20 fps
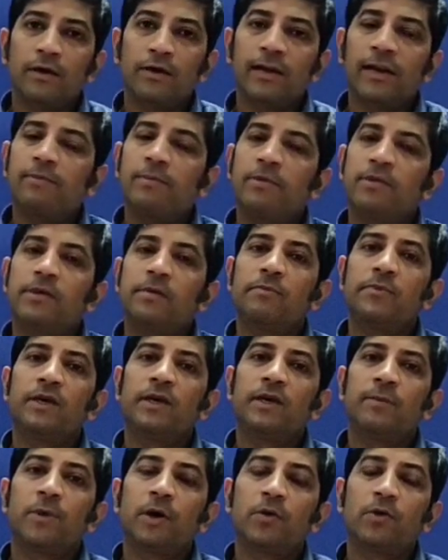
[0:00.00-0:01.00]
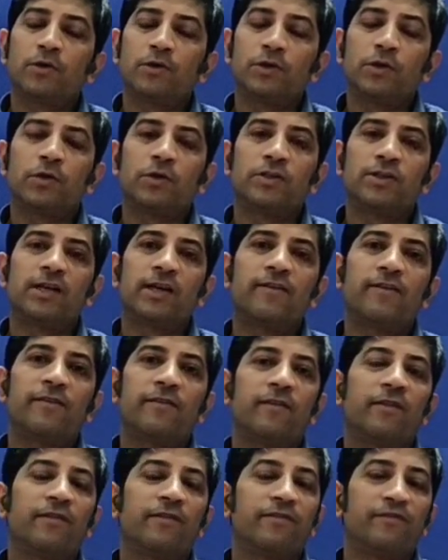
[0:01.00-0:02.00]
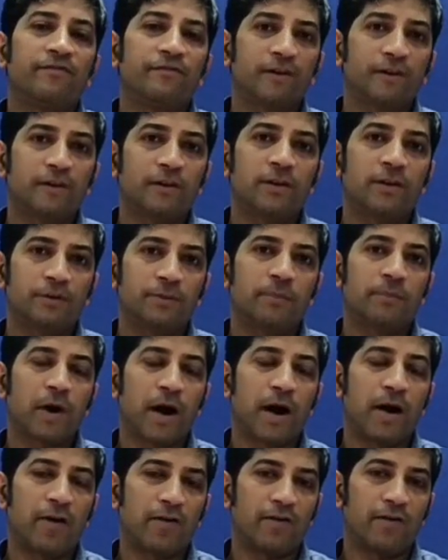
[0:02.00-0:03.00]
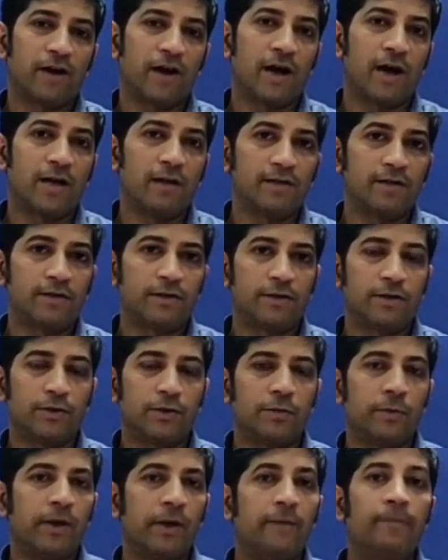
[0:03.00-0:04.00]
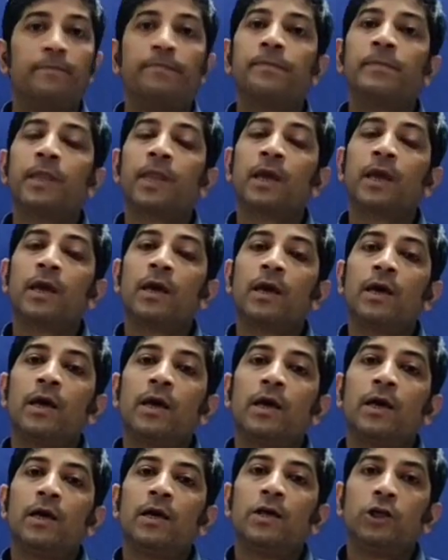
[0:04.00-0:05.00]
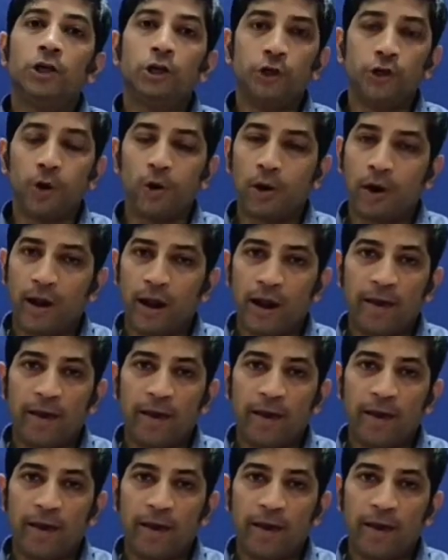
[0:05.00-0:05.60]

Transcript: tell me something about yourself. The first part of the answer should be your